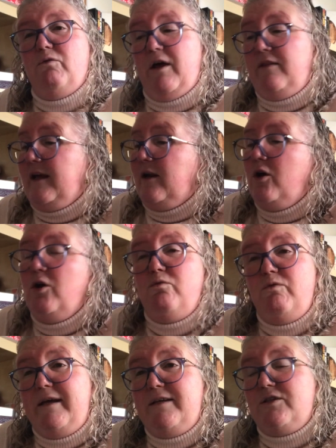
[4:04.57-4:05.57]
and then her
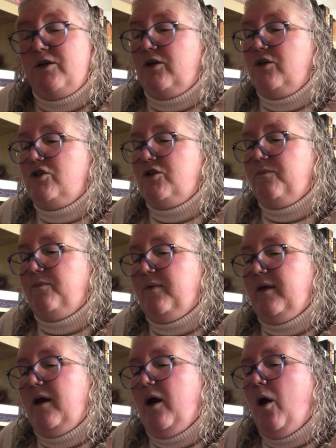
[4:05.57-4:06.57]
research,
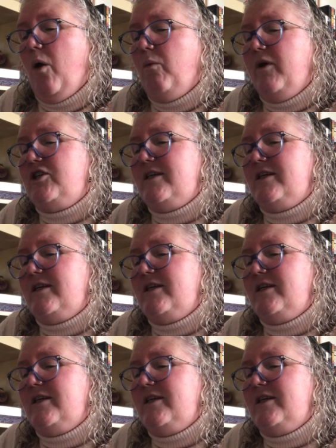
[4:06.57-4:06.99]
which